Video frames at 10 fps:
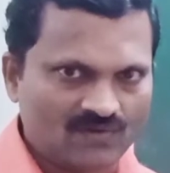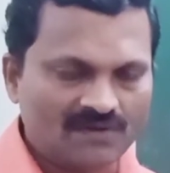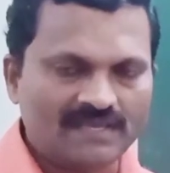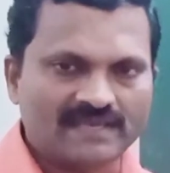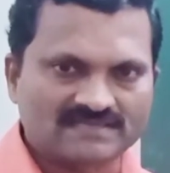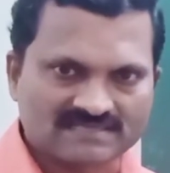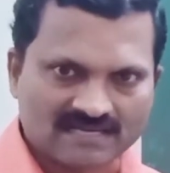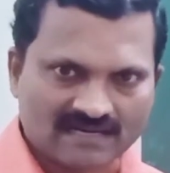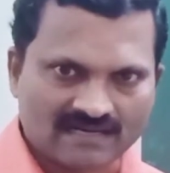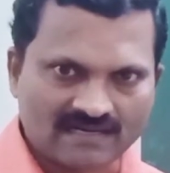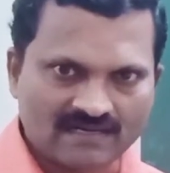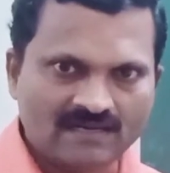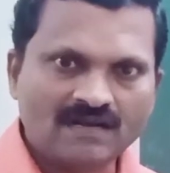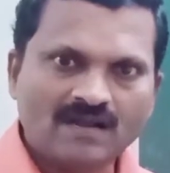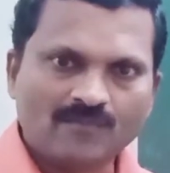a
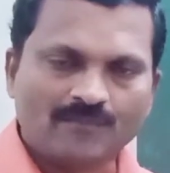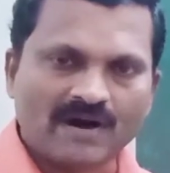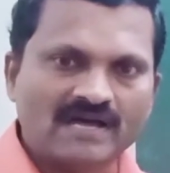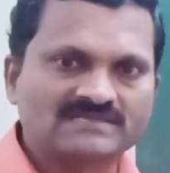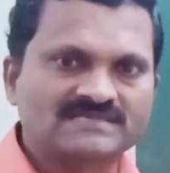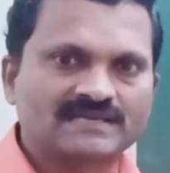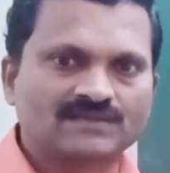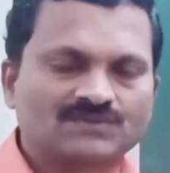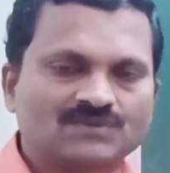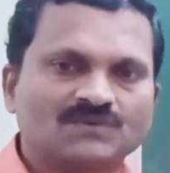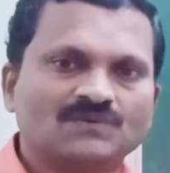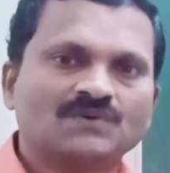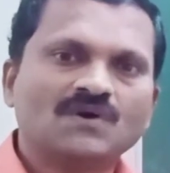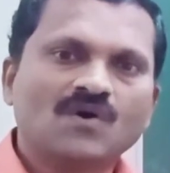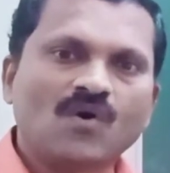circle passing through
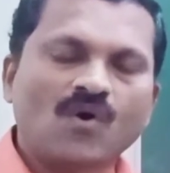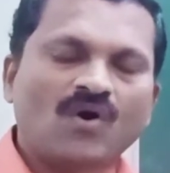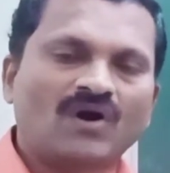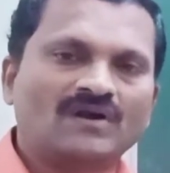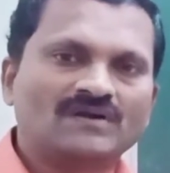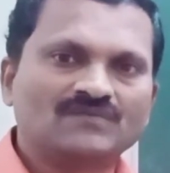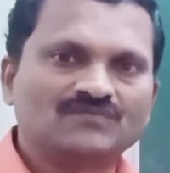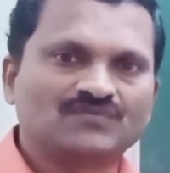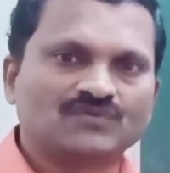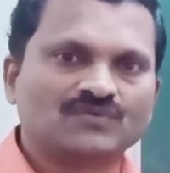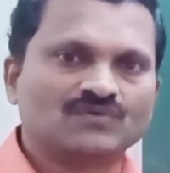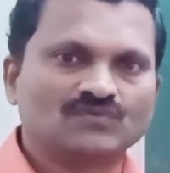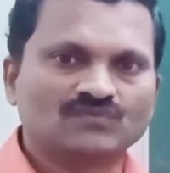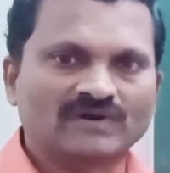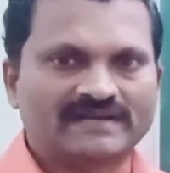all four
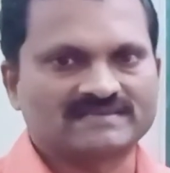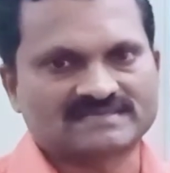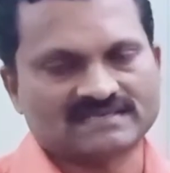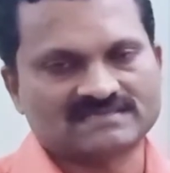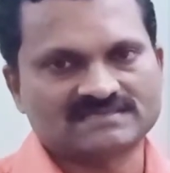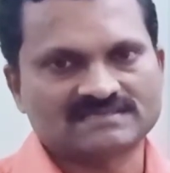vertices.